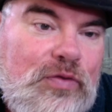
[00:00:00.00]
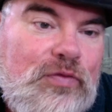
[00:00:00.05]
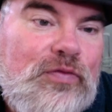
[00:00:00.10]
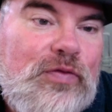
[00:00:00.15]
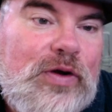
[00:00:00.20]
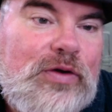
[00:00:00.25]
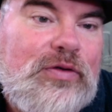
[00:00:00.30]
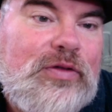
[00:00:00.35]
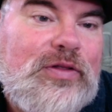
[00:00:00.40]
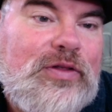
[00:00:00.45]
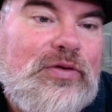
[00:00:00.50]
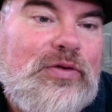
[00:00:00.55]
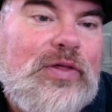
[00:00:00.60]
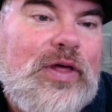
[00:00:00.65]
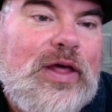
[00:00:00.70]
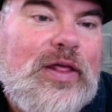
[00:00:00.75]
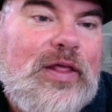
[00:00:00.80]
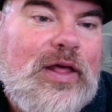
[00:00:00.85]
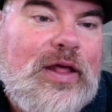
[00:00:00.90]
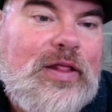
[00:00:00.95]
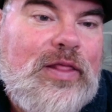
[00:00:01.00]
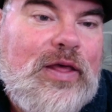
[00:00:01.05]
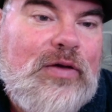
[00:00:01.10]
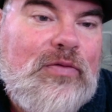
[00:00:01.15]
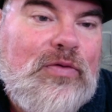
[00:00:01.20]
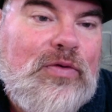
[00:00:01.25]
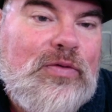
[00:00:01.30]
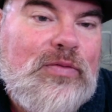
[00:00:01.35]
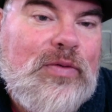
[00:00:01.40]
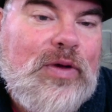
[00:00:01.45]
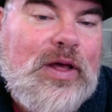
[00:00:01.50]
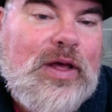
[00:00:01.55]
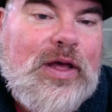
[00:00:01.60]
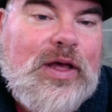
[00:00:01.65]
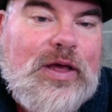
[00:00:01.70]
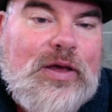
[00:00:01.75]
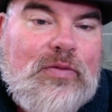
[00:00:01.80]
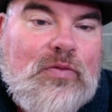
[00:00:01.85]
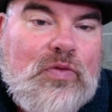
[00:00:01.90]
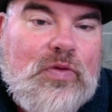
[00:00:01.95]
friend will do that and they won't
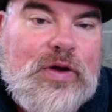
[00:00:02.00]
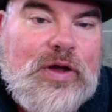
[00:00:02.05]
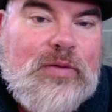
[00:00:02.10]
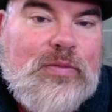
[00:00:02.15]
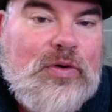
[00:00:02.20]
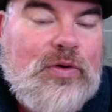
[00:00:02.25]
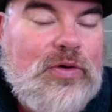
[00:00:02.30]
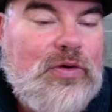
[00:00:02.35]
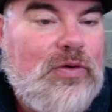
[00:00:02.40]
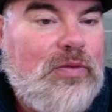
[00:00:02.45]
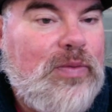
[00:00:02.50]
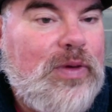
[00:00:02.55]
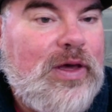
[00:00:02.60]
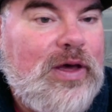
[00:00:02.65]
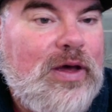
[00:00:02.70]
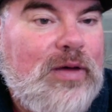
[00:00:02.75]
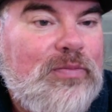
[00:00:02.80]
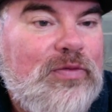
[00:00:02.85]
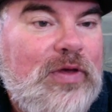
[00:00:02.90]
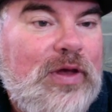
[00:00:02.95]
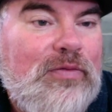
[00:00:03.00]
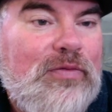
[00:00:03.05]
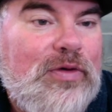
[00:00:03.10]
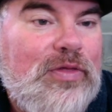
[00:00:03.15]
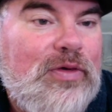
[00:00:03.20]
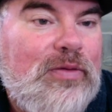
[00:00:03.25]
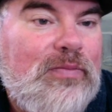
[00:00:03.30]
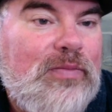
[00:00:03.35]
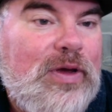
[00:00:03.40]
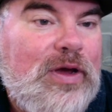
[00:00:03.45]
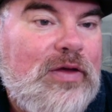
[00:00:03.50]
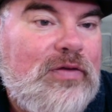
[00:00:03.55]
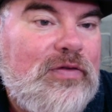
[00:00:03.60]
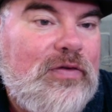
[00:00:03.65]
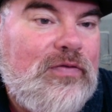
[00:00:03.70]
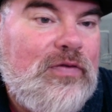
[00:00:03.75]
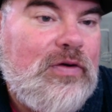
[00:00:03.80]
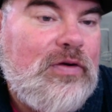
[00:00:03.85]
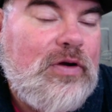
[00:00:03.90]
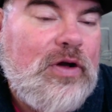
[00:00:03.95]
worry about you being upset with them because
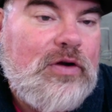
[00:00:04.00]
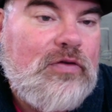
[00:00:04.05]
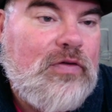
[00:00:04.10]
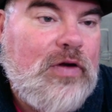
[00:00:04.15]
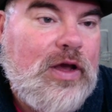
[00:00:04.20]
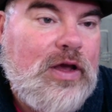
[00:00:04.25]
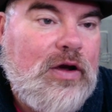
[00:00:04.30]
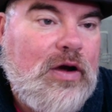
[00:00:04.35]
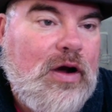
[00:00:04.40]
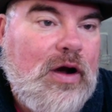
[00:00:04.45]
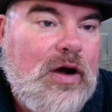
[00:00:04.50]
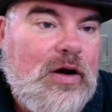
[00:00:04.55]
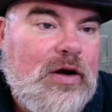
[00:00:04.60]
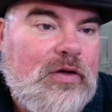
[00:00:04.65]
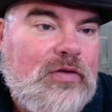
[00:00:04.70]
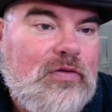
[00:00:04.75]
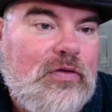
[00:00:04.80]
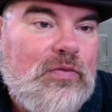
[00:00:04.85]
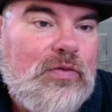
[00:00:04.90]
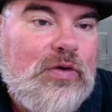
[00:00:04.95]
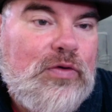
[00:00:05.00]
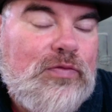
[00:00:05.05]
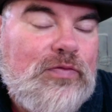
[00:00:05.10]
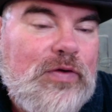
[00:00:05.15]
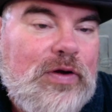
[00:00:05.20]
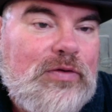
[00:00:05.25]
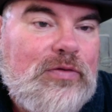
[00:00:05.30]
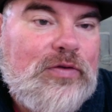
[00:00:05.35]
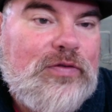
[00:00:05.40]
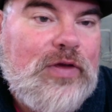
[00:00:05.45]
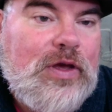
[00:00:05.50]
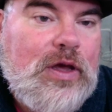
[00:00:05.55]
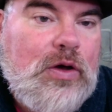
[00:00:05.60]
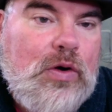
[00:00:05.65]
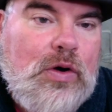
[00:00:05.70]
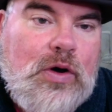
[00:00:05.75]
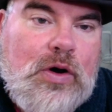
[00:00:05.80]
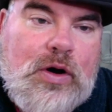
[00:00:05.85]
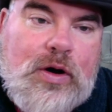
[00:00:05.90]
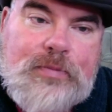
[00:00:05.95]
if you're not trying your hardest, a real friend will say,
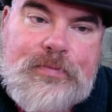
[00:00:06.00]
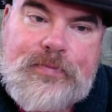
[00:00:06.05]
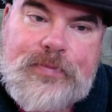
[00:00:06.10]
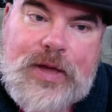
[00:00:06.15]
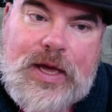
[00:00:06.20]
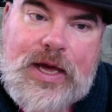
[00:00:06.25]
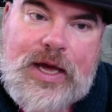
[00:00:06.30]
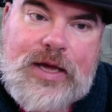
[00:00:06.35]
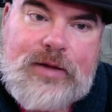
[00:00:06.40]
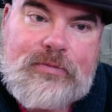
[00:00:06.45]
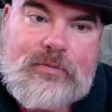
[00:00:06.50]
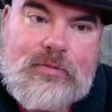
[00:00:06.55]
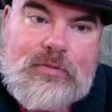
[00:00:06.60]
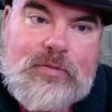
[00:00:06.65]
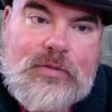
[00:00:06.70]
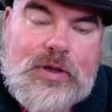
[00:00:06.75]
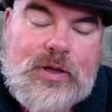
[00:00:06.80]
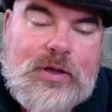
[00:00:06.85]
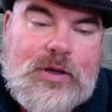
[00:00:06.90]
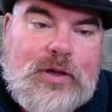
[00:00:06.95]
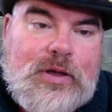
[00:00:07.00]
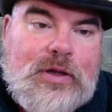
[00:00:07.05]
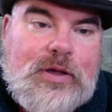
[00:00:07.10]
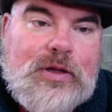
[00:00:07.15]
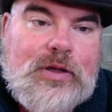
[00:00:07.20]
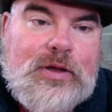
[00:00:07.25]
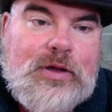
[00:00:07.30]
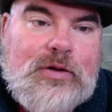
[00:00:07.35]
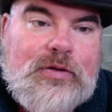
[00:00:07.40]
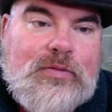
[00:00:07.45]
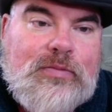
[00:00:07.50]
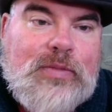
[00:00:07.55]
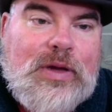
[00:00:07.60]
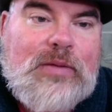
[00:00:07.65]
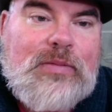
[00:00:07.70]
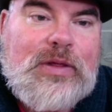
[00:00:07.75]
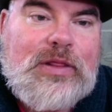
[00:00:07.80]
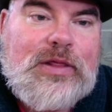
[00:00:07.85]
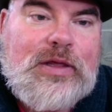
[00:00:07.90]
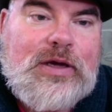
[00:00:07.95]
"Oh, hey, you know,
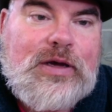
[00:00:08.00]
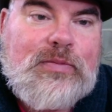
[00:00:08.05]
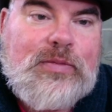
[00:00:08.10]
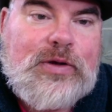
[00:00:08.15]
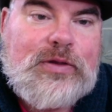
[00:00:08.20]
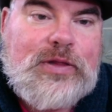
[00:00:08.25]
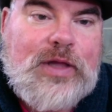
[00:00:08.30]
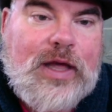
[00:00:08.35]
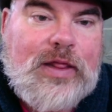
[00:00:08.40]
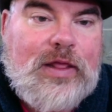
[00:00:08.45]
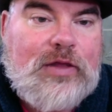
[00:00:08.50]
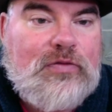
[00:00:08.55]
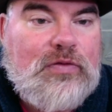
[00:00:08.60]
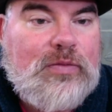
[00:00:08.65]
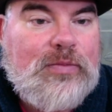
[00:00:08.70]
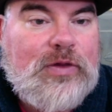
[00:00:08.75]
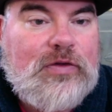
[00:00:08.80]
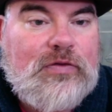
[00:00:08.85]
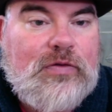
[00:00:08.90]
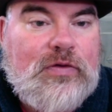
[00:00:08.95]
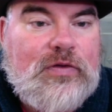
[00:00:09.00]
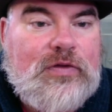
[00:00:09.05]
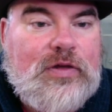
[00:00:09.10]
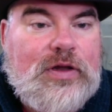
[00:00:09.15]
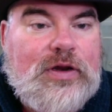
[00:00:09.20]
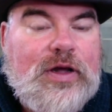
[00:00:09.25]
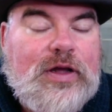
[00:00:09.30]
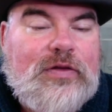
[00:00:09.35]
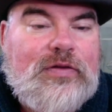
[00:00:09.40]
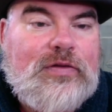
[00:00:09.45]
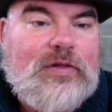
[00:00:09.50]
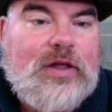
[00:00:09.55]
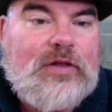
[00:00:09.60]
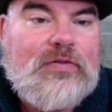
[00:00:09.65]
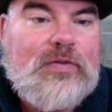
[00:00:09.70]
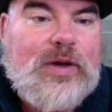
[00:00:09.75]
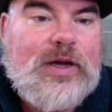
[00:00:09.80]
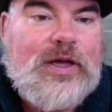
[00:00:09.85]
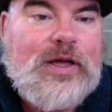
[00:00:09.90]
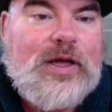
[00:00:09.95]
maybe think about that. That's what Miss Christie does.
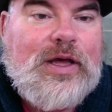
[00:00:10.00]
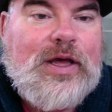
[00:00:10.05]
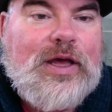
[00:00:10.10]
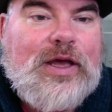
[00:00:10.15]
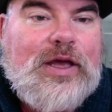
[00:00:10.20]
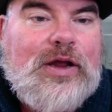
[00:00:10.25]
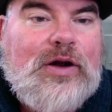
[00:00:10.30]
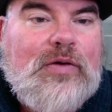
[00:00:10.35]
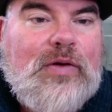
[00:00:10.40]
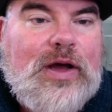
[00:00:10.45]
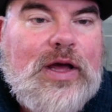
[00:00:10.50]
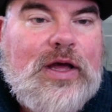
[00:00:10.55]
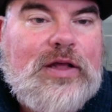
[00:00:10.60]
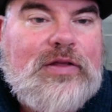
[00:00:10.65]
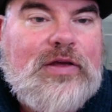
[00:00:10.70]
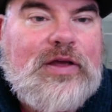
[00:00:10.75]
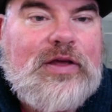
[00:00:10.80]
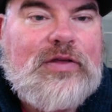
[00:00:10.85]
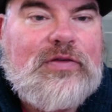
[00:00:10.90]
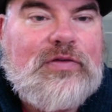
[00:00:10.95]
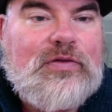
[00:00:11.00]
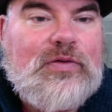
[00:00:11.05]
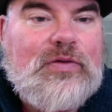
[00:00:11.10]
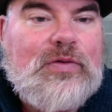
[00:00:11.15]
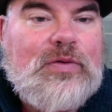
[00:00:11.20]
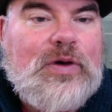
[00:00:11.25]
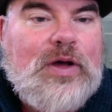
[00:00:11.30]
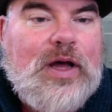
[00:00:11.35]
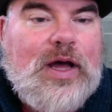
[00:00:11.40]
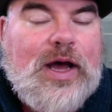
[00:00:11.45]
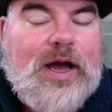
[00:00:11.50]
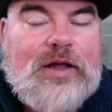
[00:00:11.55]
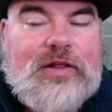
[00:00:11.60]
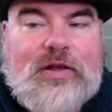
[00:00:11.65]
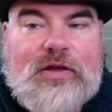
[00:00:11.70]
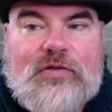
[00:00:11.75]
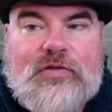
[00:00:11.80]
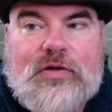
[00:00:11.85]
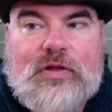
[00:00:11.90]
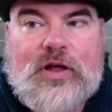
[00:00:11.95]
That's why, you know, I, I, tease you. I
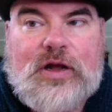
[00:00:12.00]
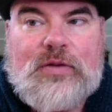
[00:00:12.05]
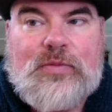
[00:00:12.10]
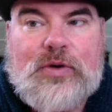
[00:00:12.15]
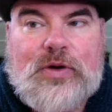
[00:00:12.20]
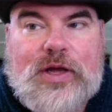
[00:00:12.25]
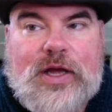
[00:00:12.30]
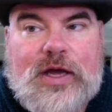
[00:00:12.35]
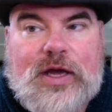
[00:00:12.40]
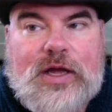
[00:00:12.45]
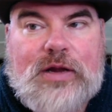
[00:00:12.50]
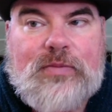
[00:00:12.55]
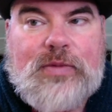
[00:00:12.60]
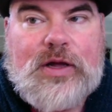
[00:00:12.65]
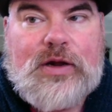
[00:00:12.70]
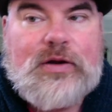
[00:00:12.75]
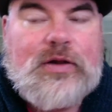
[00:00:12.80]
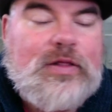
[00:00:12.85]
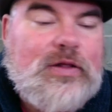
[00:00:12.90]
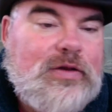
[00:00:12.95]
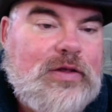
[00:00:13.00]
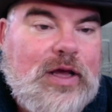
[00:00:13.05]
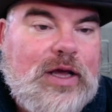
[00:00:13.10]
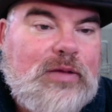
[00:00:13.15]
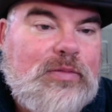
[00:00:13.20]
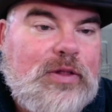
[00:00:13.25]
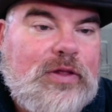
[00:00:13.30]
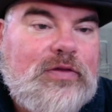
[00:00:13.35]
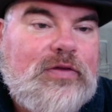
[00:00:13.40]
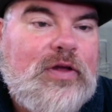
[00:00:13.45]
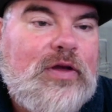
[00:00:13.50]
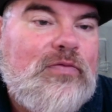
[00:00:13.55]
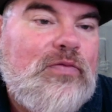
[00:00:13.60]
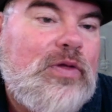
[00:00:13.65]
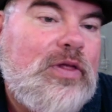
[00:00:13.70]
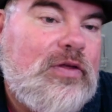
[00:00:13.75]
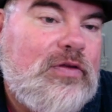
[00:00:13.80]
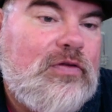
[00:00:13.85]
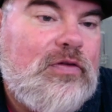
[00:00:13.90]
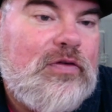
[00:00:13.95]
tease her a lot about kicking me under the table and stuff.
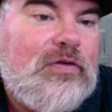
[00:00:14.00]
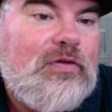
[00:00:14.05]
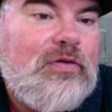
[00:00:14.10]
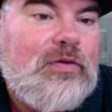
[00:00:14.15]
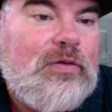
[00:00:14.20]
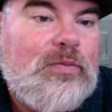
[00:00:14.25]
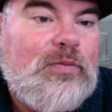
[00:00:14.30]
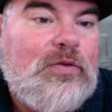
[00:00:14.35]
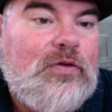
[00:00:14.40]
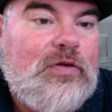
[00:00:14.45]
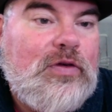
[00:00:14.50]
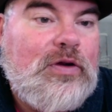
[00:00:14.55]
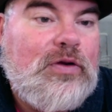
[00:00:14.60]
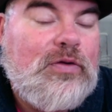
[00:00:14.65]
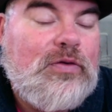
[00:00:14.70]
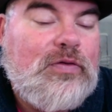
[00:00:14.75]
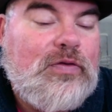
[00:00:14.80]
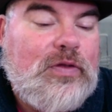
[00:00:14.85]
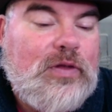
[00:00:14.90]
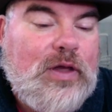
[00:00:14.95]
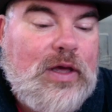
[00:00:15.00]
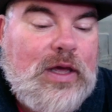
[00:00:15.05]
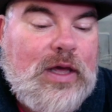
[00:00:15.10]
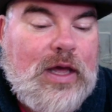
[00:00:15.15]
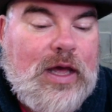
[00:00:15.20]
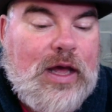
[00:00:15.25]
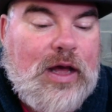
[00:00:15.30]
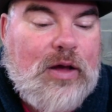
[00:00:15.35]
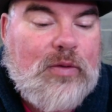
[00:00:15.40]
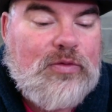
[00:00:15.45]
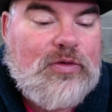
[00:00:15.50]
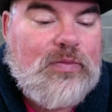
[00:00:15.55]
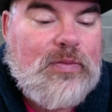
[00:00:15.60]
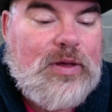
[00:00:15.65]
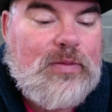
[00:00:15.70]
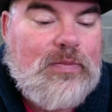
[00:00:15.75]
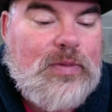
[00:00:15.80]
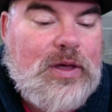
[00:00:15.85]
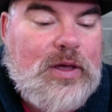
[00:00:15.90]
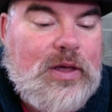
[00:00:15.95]
Well, it's just so she knows, helps me
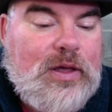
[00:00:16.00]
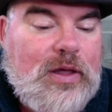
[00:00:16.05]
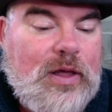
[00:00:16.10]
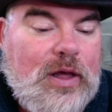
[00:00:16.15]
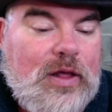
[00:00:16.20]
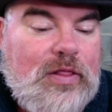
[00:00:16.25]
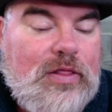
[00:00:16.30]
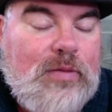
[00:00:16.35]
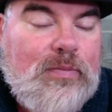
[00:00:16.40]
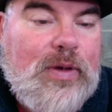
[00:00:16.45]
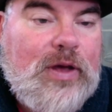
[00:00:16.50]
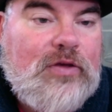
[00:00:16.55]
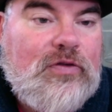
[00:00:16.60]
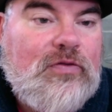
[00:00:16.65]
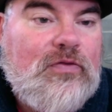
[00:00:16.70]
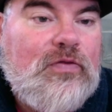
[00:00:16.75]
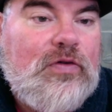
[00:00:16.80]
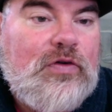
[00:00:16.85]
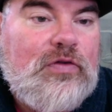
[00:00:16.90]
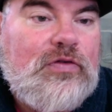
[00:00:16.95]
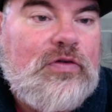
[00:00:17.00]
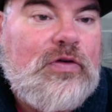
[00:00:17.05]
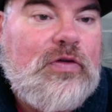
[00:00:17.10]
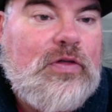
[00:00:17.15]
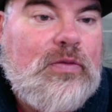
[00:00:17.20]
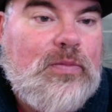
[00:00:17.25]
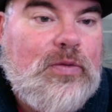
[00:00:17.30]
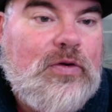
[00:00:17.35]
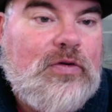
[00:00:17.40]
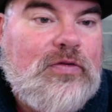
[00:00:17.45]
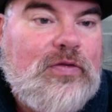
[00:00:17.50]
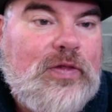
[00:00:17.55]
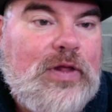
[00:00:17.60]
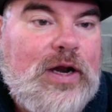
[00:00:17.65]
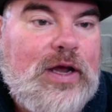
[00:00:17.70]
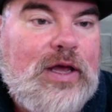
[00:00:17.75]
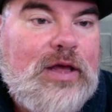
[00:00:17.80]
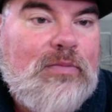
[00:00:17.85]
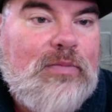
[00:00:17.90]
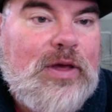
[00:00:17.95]
be the best version of the person that
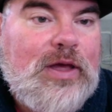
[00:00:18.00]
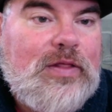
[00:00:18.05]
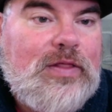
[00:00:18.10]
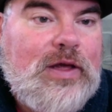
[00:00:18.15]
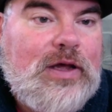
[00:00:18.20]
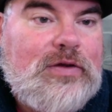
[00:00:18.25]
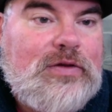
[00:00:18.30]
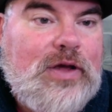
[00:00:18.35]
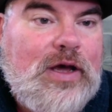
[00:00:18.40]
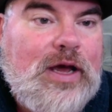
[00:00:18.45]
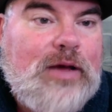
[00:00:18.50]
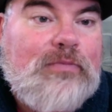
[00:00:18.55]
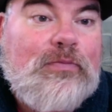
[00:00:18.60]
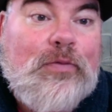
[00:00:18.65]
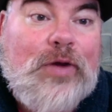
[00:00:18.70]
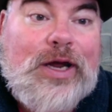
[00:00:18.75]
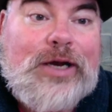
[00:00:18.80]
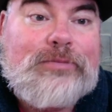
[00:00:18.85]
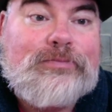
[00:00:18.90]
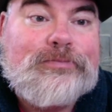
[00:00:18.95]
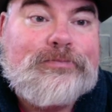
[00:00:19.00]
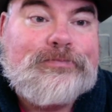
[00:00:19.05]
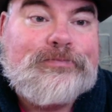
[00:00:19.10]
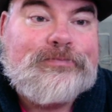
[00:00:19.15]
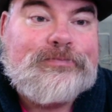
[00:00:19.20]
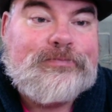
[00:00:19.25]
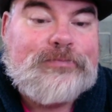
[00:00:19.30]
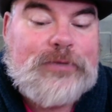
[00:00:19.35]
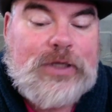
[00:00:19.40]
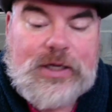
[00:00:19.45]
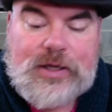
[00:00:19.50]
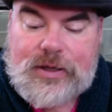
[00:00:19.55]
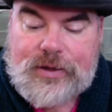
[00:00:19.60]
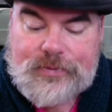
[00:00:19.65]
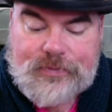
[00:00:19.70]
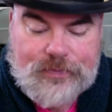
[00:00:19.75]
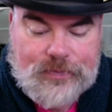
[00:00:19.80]
I can be at that time, right? Yeah.